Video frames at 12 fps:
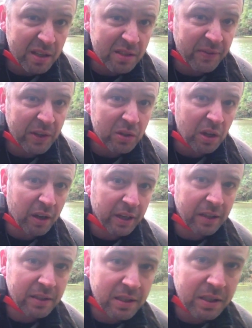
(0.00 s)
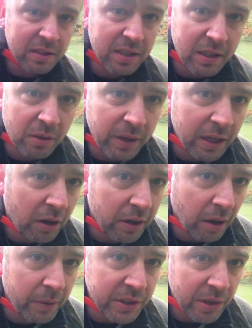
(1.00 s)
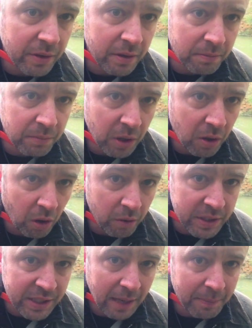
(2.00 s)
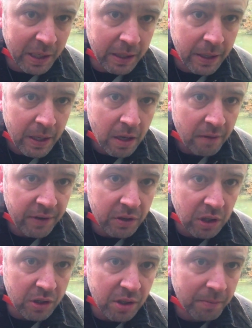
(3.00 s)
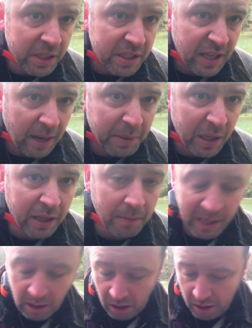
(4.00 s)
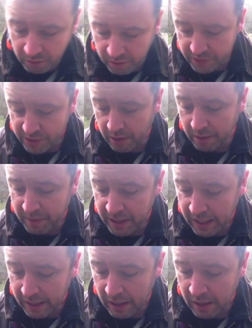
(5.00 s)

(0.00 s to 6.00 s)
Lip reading: Feels like, again, as you can see the green light going, so the collar is tapping. Feels like somebody's tapping a little bit harder on the side of my neck.